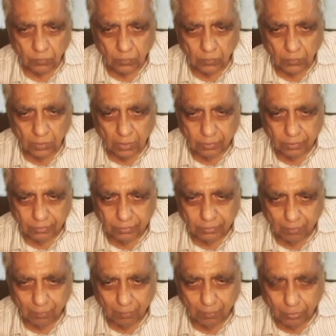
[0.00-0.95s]
This is my
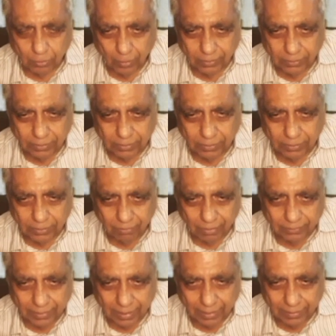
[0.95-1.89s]
21
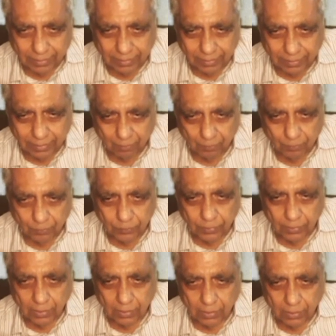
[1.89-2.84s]
scandium.
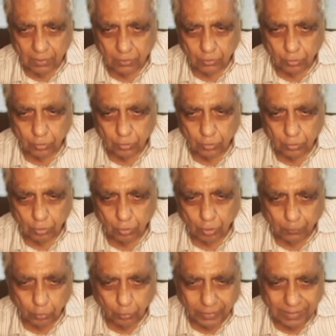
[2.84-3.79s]
So up to
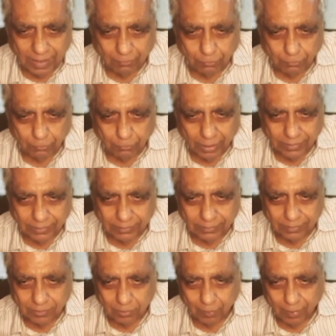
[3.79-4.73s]
20 I have to write in this
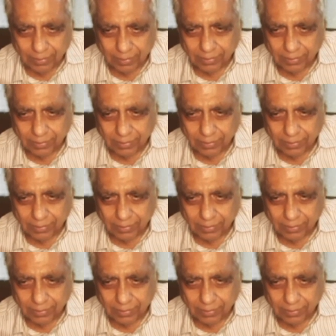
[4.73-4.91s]
manner.